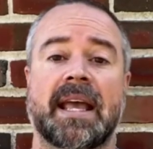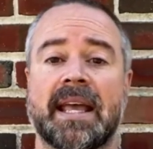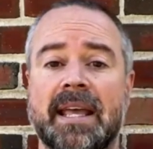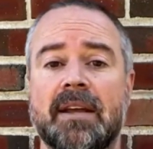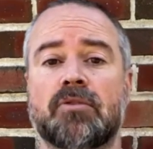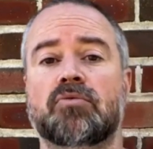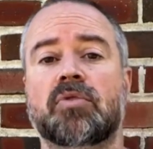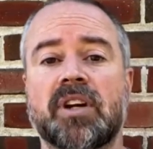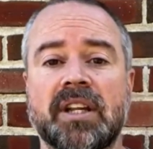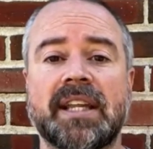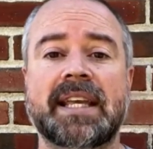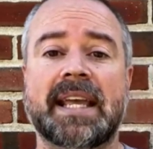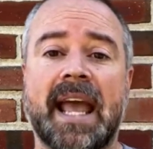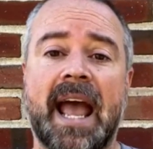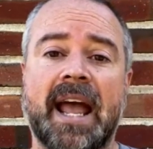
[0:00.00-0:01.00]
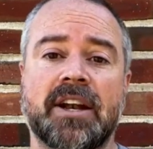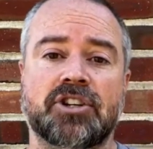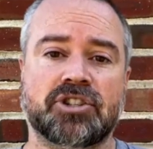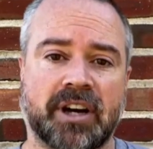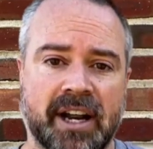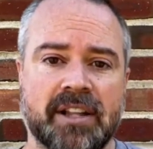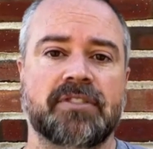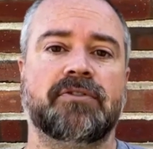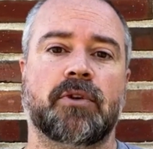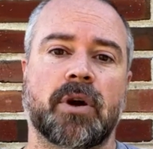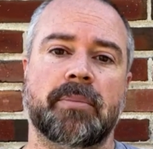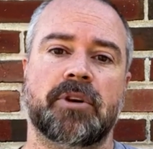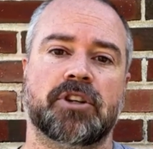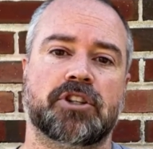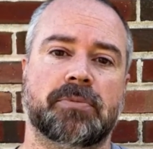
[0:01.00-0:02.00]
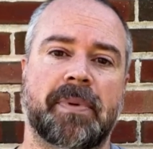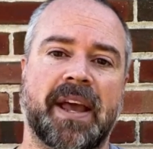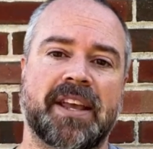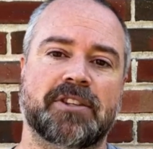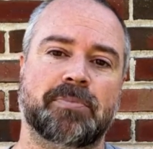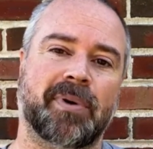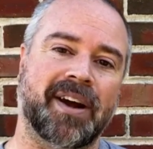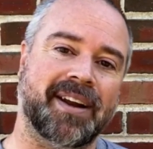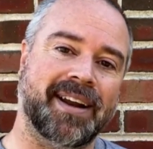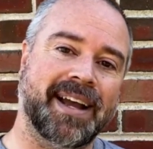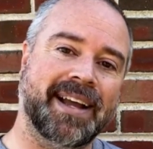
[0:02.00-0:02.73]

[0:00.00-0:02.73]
It really can transform your space, but